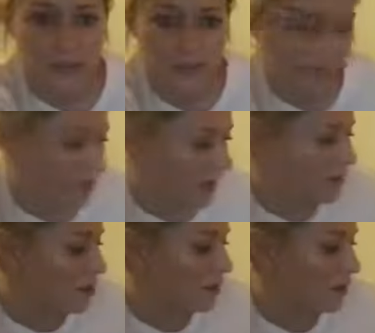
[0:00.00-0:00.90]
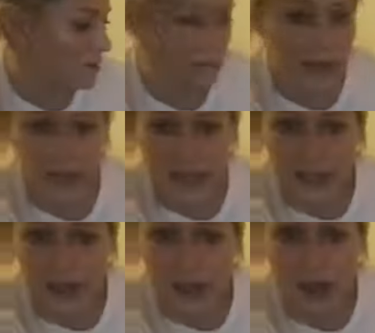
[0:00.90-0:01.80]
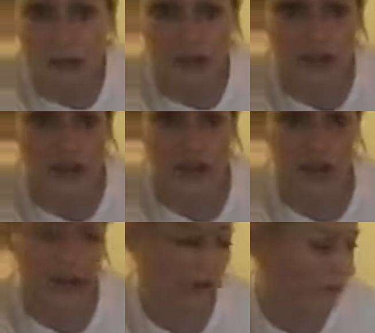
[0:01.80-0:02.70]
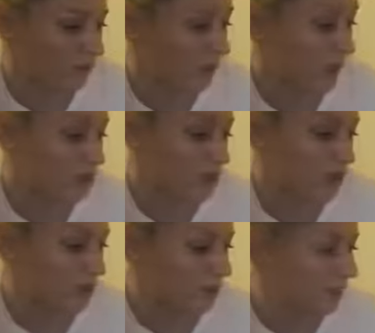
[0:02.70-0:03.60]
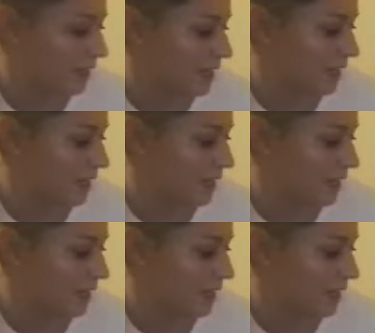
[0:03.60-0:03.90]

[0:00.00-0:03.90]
So I know at the minute there's a lot of us on here, or potentially that will see this,